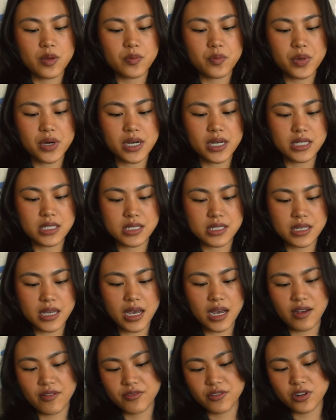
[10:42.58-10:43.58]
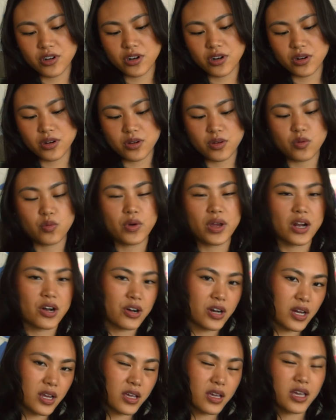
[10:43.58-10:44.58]
But after
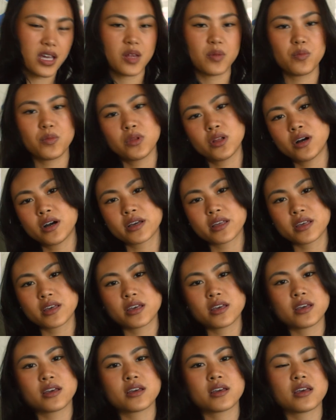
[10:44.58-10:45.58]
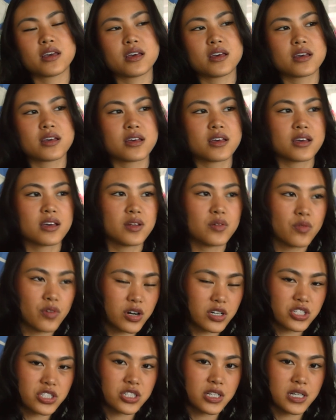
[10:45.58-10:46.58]
wearing and blocking and
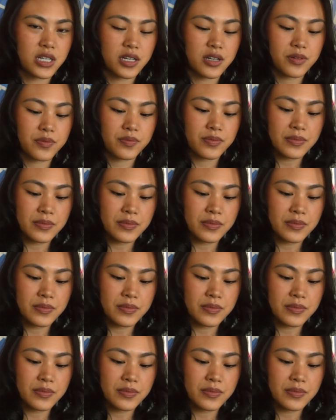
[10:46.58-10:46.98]
washing,